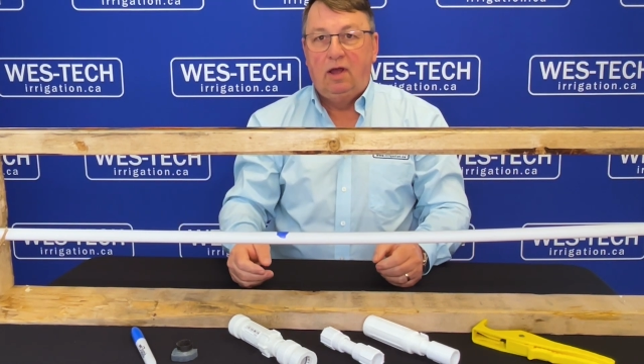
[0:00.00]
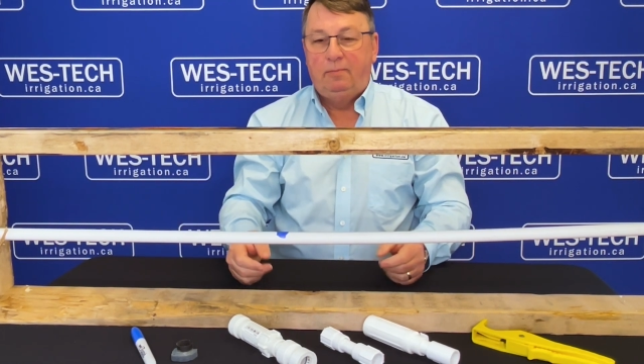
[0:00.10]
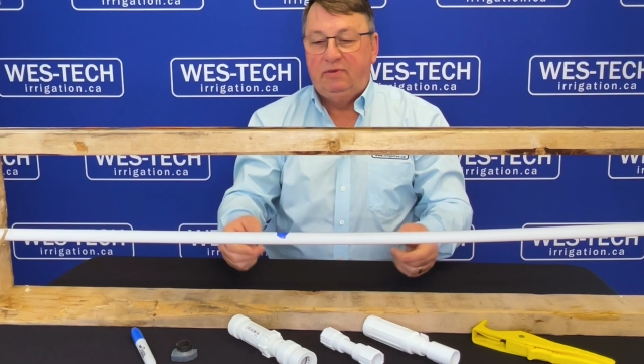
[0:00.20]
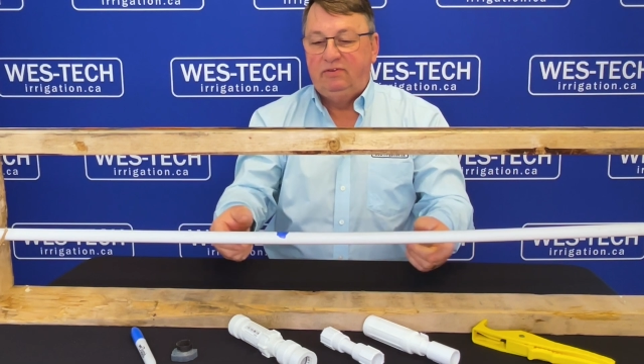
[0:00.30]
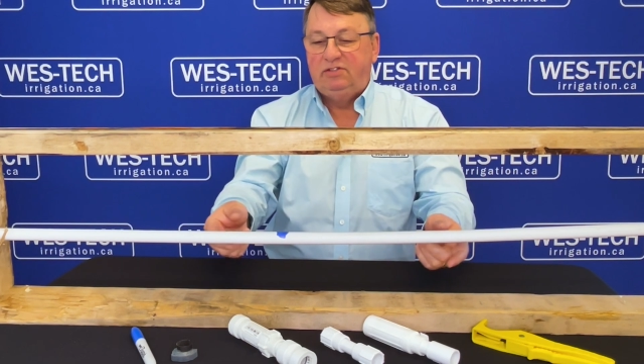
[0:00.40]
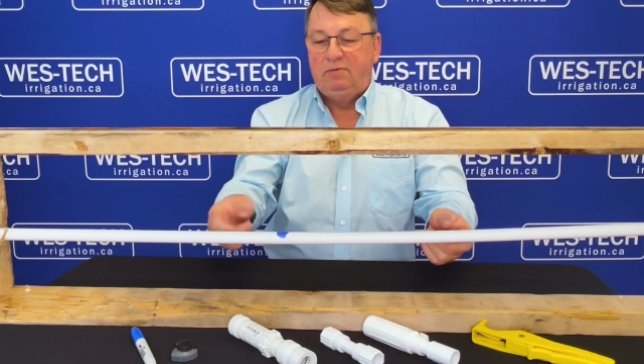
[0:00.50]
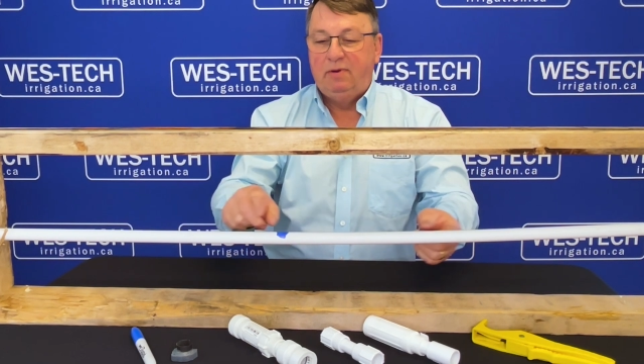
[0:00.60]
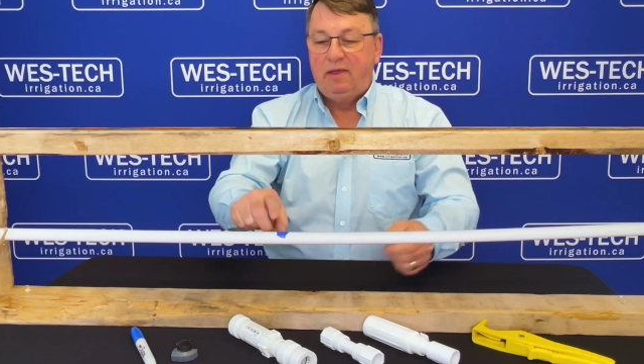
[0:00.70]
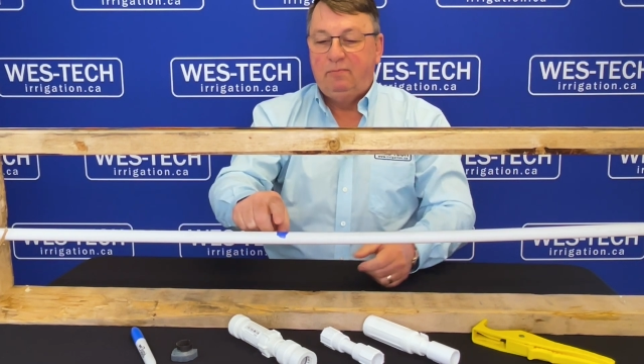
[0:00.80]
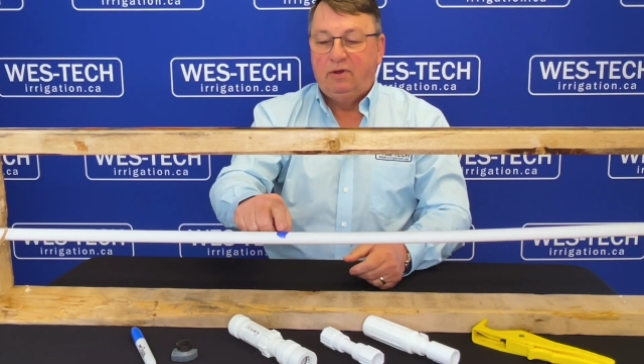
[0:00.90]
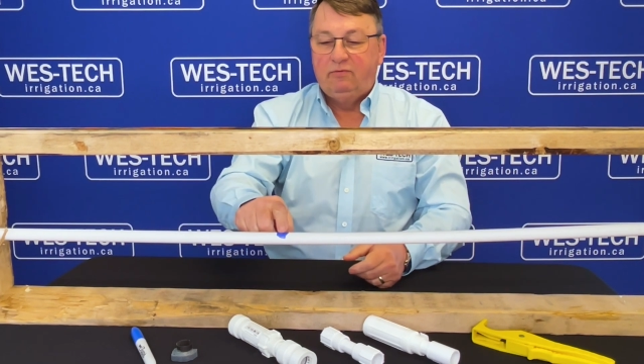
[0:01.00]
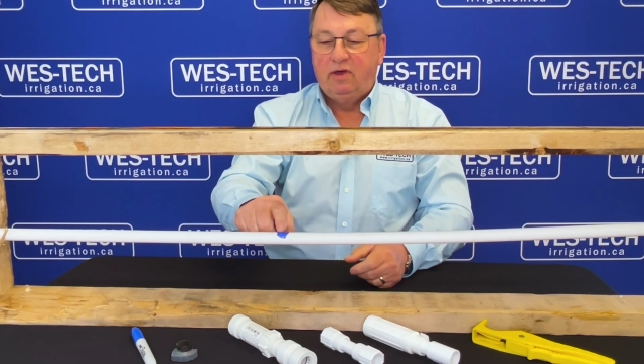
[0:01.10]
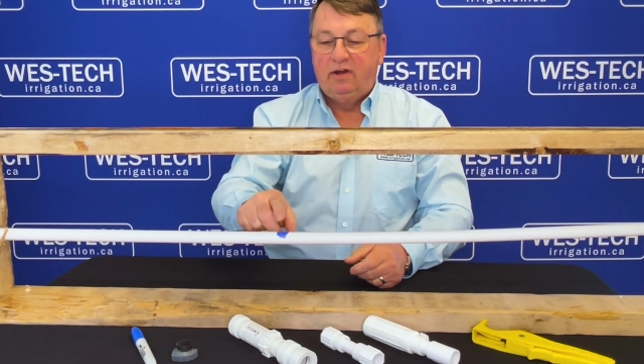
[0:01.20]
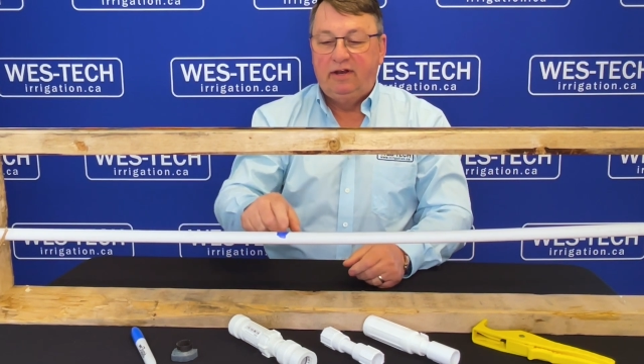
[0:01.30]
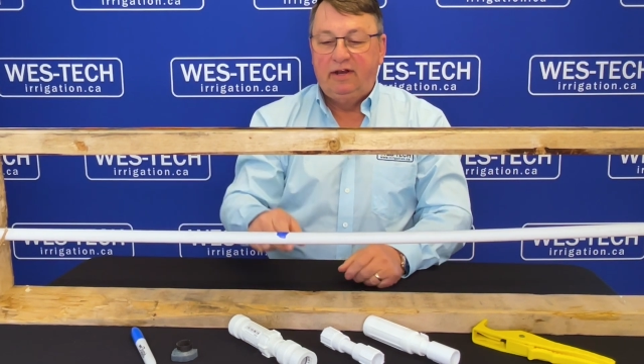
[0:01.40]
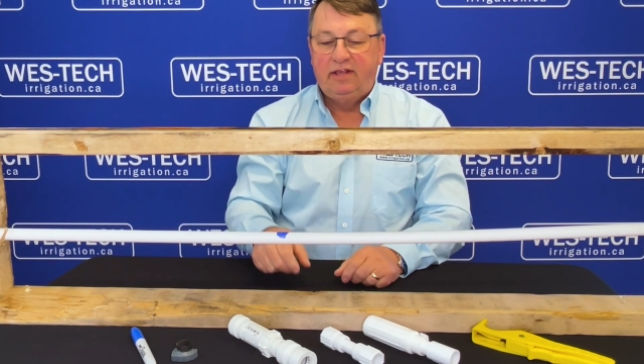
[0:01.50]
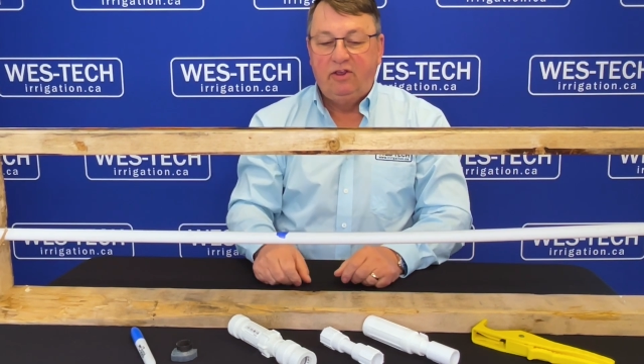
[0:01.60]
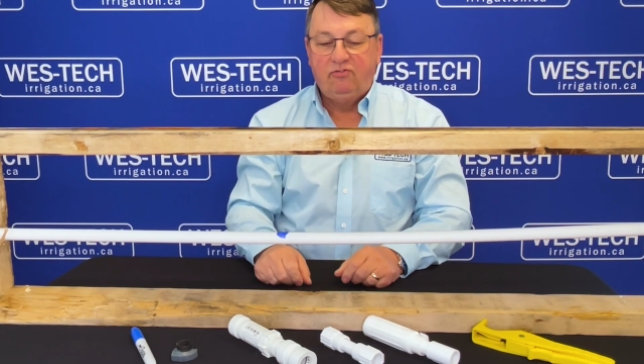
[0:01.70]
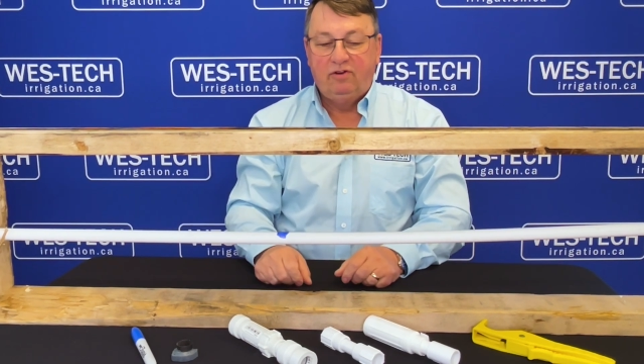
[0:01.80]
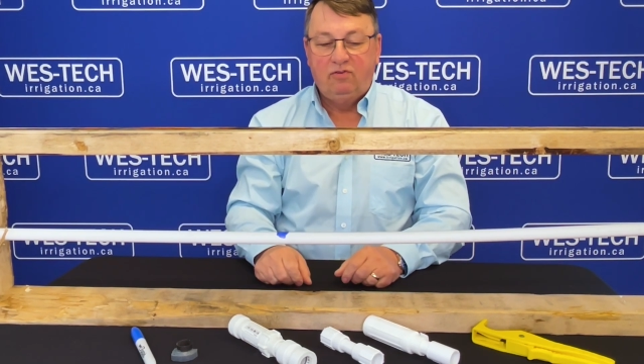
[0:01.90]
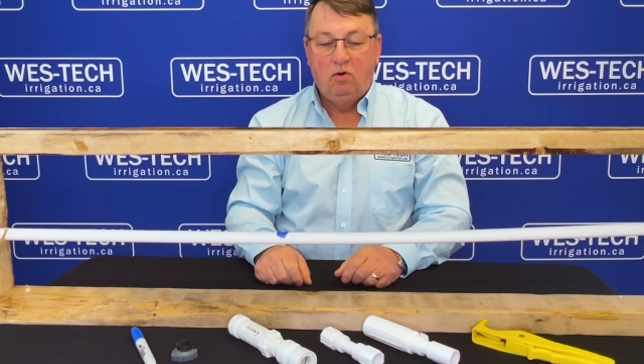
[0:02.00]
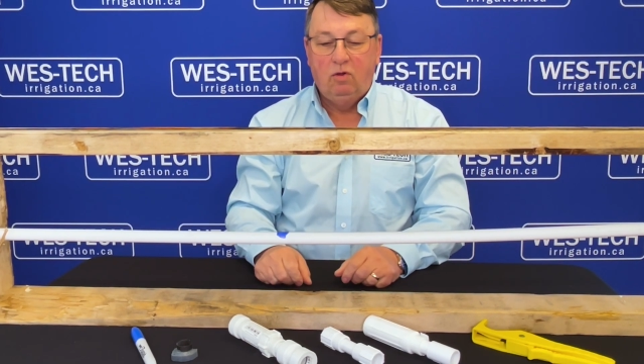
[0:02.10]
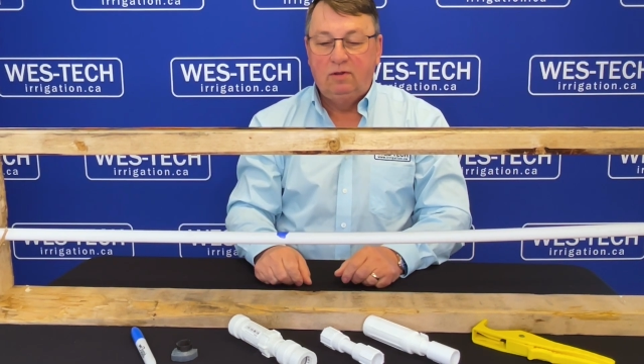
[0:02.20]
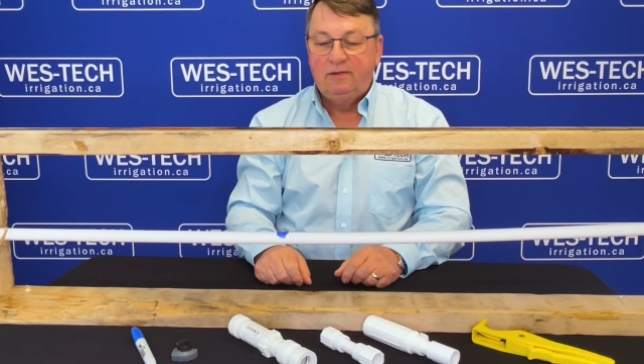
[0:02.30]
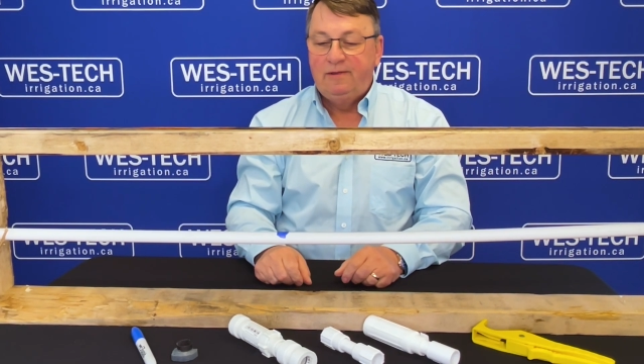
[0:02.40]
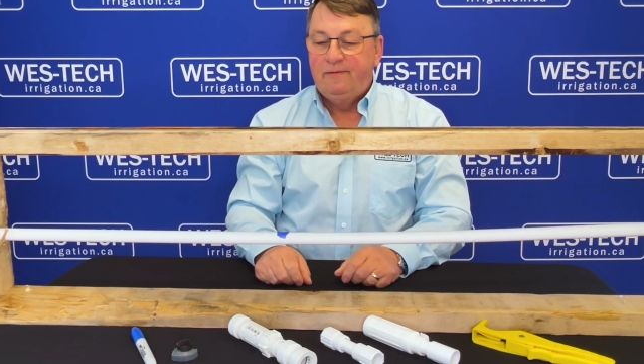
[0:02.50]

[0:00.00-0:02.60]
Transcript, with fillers: a PVC pipe and I've got an indication of a hole.